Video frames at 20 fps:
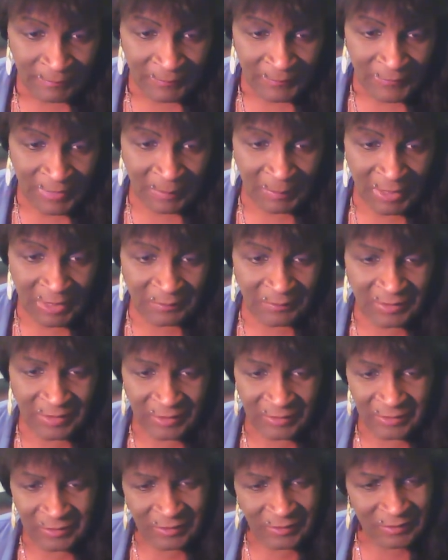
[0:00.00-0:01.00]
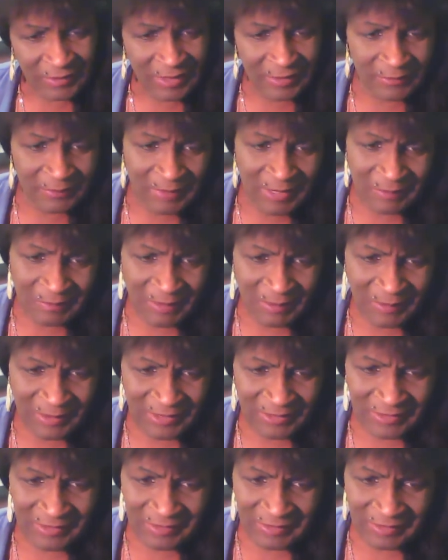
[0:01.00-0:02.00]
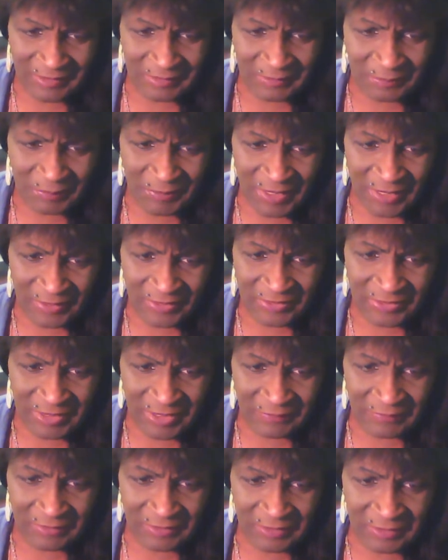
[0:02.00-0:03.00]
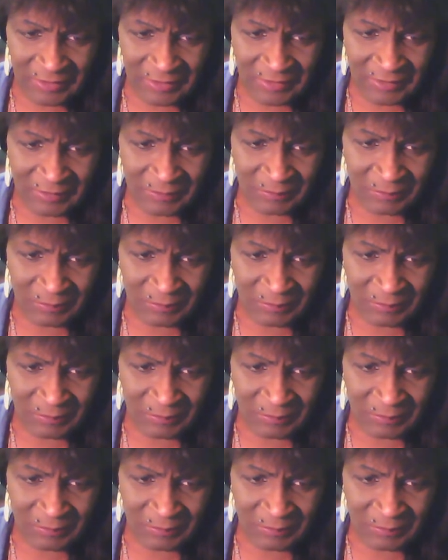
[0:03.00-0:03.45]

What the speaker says: I might have been 18. I was probably 17.